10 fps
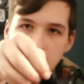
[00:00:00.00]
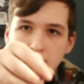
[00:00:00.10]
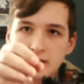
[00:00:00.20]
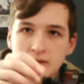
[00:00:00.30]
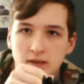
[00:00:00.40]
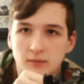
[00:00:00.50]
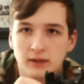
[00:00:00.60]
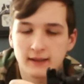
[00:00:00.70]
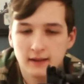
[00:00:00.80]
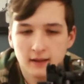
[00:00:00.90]
no, I don't want to
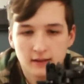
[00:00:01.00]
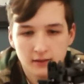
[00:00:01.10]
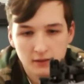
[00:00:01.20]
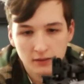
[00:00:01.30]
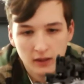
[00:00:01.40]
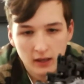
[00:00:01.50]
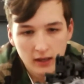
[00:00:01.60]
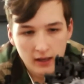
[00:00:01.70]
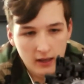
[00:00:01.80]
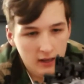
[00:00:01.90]
break that. So
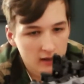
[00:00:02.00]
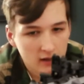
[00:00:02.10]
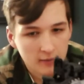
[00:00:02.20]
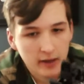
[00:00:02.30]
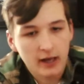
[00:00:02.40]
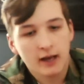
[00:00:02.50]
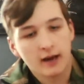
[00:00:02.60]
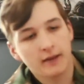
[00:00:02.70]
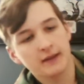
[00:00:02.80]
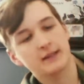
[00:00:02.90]
on
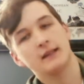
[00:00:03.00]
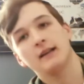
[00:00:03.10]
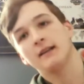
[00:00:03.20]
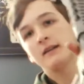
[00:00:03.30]
this side of the